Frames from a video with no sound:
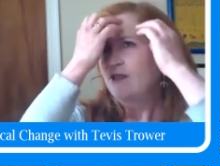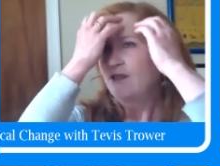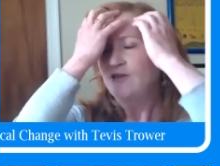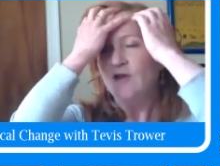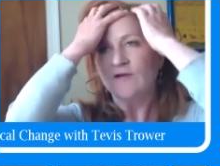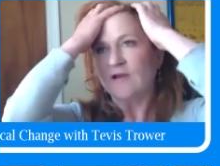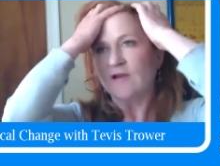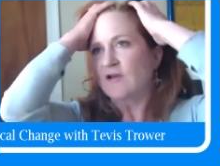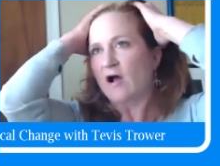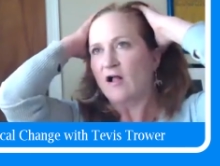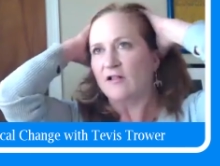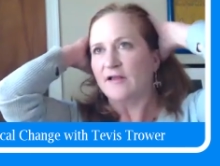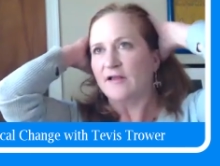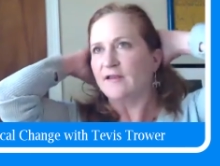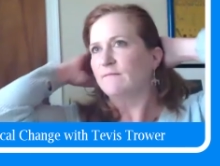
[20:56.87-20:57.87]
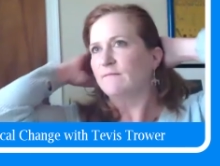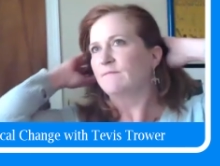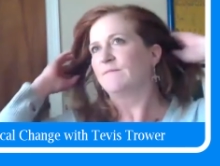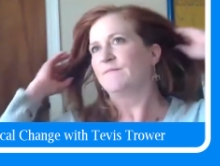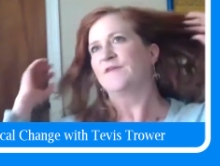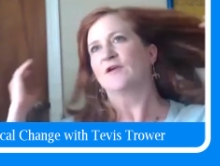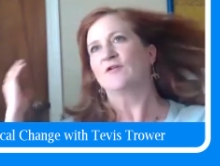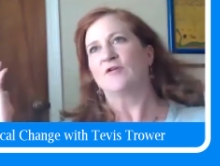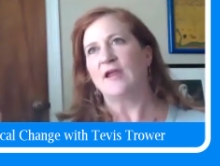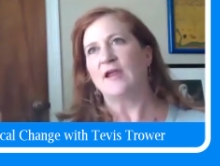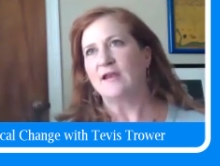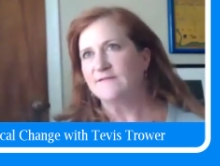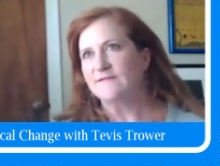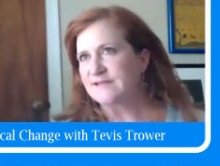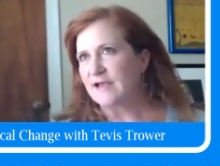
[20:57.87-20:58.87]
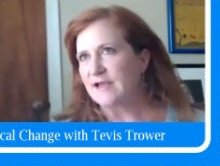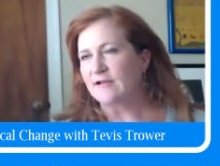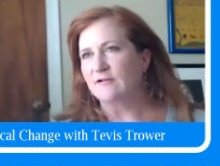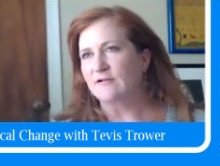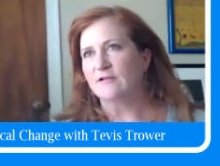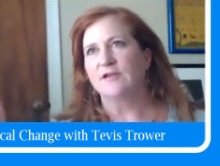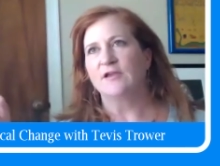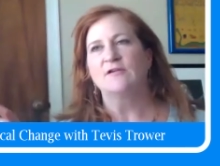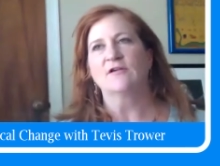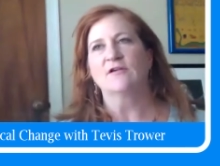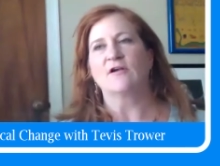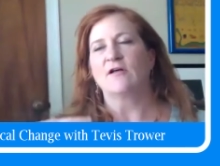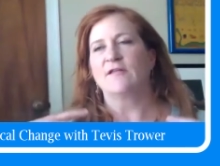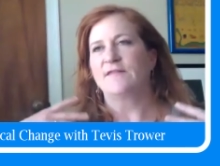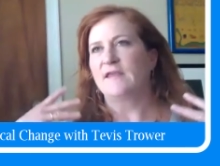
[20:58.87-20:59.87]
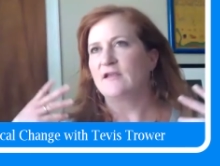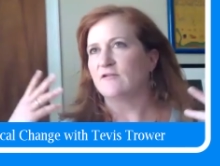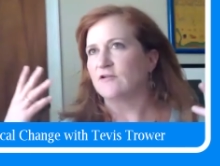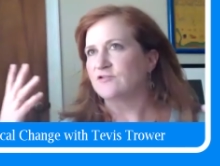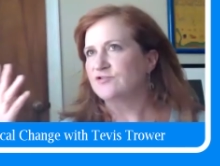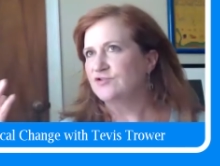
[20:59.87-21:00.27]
You could call it the creative cycle, you could call it the hero's